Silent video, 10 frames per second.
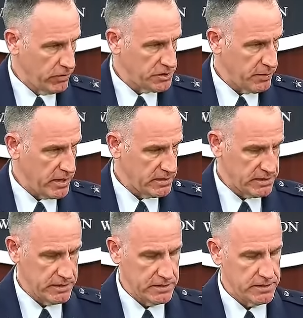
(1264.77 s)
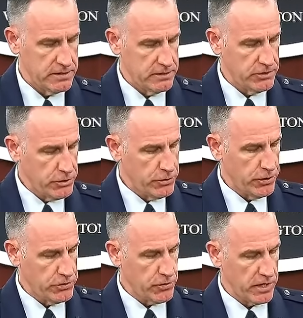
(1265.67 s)
responses to
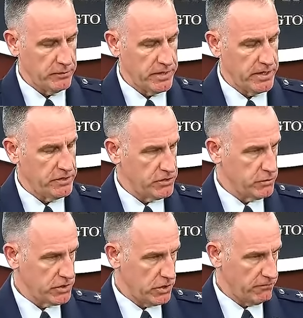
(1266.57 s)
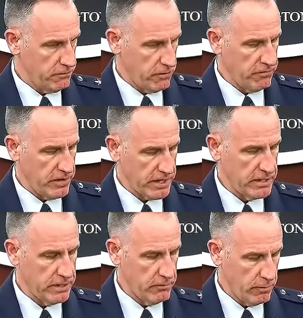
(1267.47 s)
those recommendations, which are
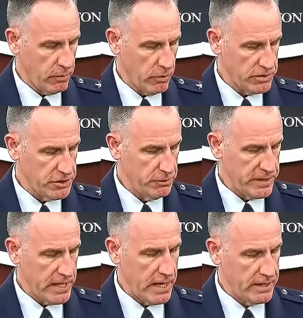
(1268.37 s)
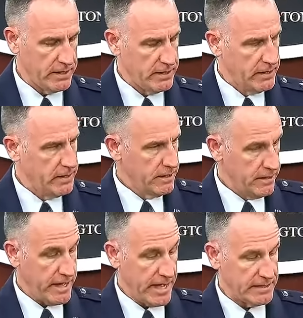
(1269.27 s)
reflected in the report. So beyond
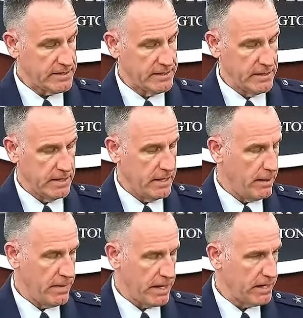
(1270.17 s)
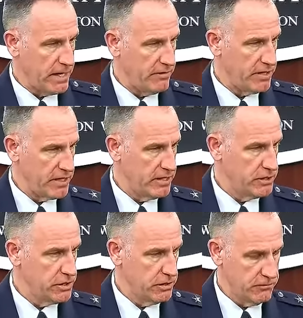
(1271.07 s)
that, I'm not going to have any
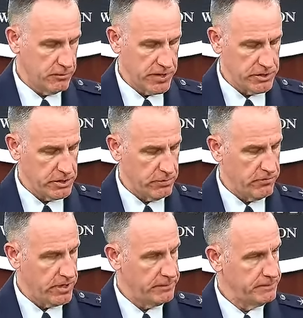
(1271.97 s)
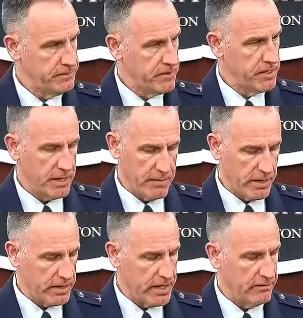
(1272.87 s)
additional information to provide. Yeah, I'm
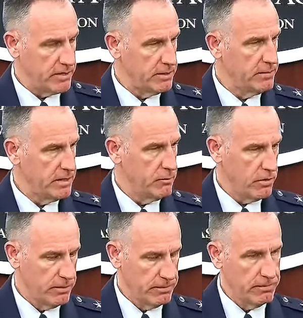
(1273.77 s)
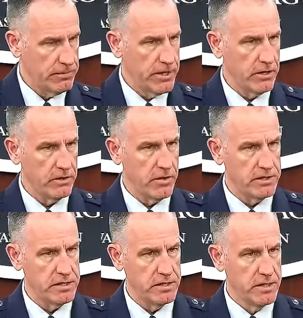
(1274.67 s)
not going to have any more to characterize it.